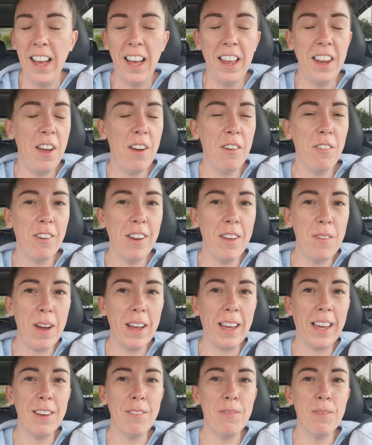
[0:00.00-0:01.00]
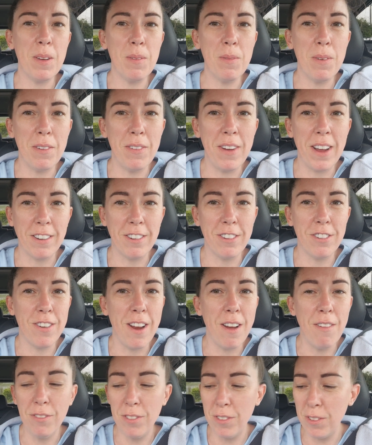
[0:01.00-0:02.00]
And hopefully it might give me a bit of extra
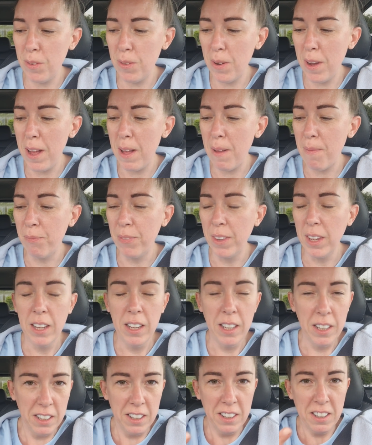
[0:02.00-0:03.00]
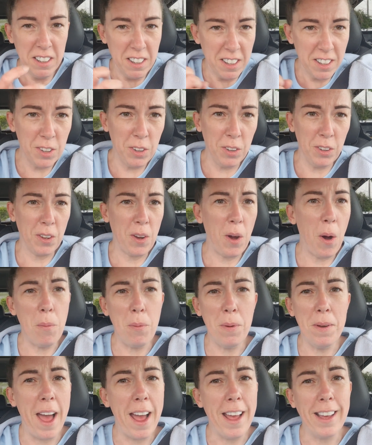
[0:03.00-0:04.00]
strength to cut the
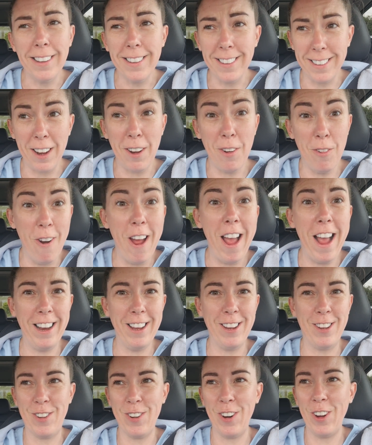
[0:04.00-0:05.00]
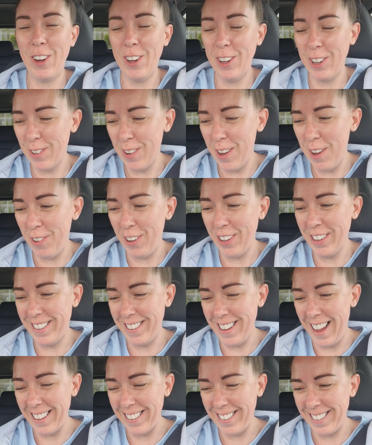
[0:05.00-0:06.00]
copper nails that I really struggled with on
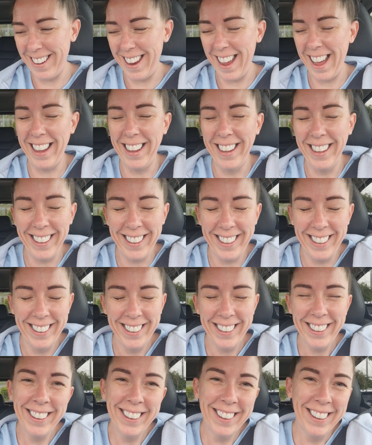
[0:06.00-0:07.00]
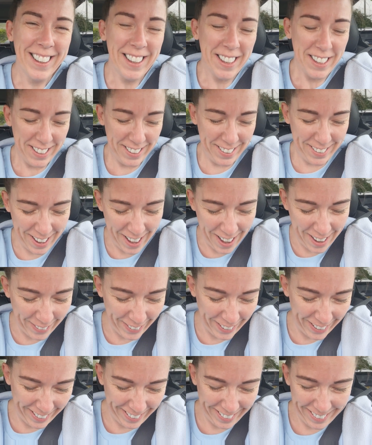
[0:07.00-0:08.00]
Saturday. So
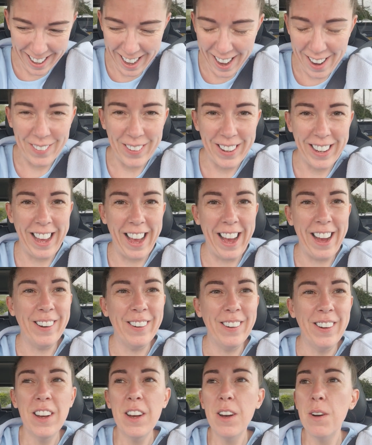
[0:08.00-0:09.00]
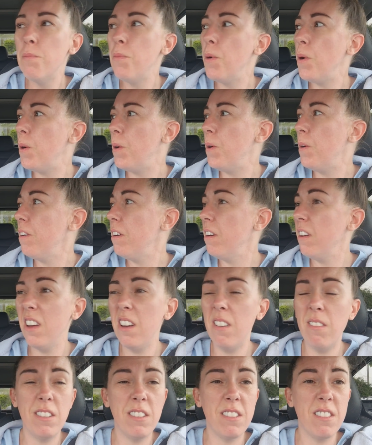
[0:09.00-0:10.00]
we'll see how we go. But
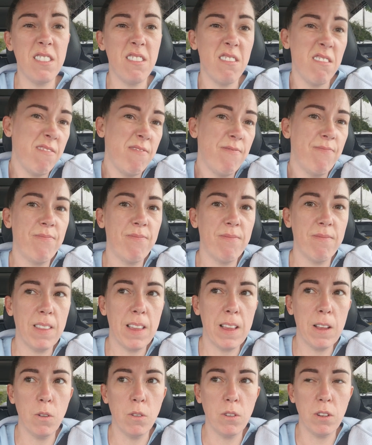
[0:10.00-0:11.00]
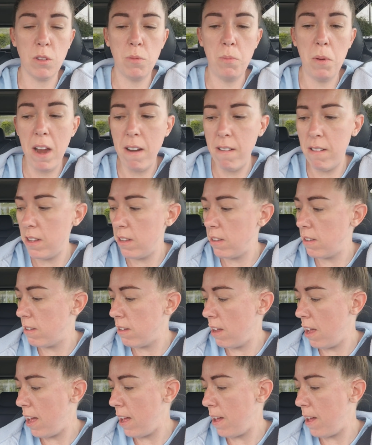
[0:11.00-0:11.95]
it was good experience.